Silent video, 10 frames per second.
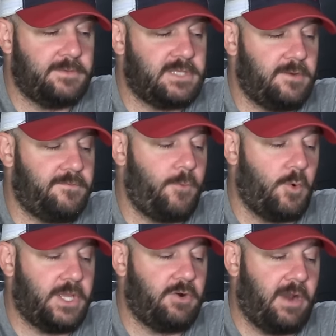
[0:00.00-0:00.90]
himself
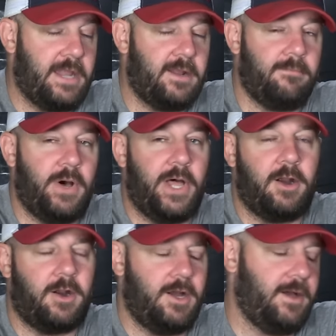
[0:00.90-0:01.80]
$40,000 a month,
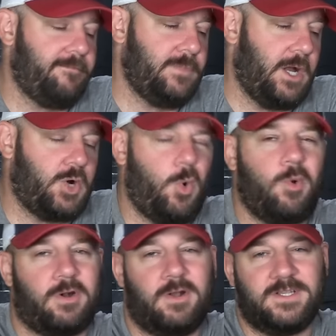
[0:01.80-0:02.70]
or a
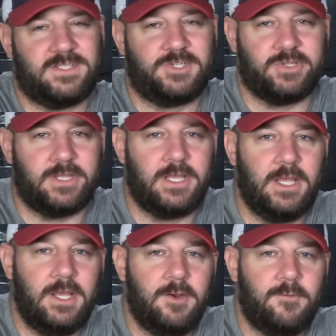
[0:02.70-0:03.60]
quarter, essentially,
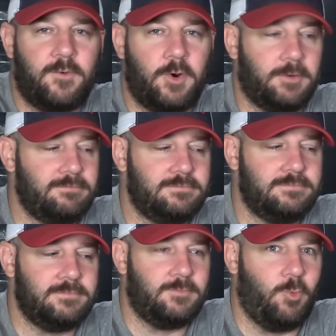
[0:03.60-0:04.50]
for
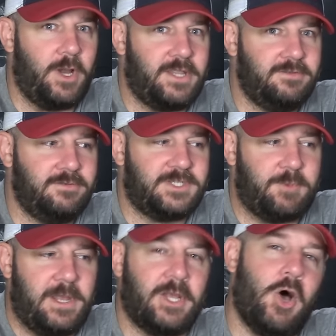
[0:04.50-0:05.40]
what
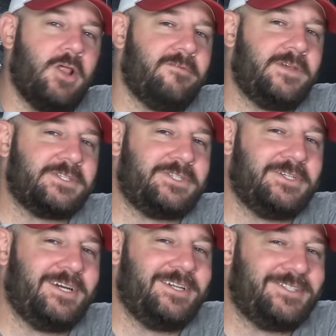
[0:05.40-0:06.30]
spending all of his
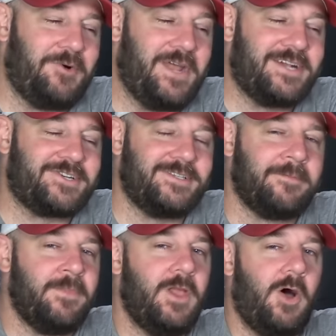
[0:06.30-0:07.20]
donations
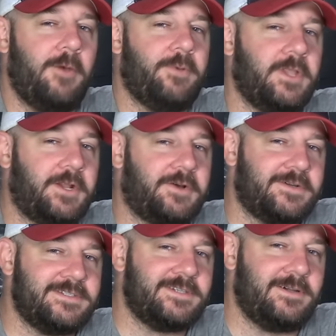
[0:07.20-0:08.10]
on political
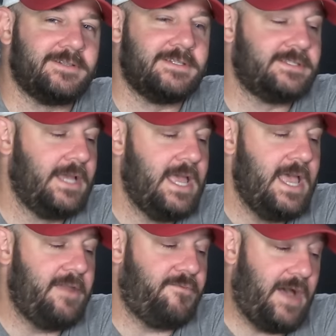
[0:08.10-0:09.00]
consultants.
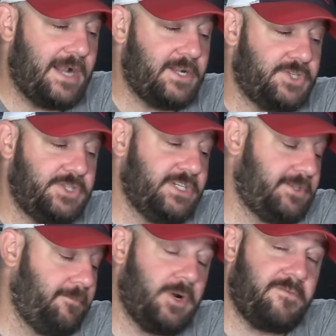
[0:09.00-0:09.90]
In fact, just
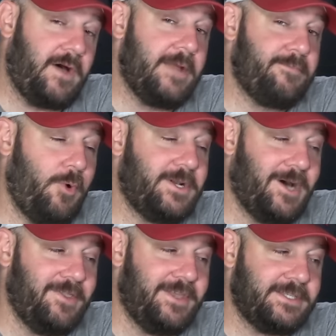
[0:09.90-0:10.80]
to put a fine point
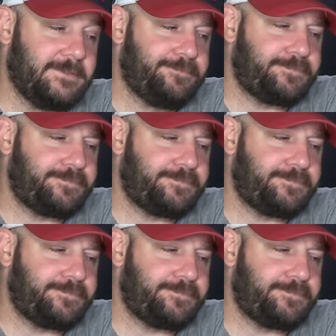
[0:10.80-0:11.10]
on this,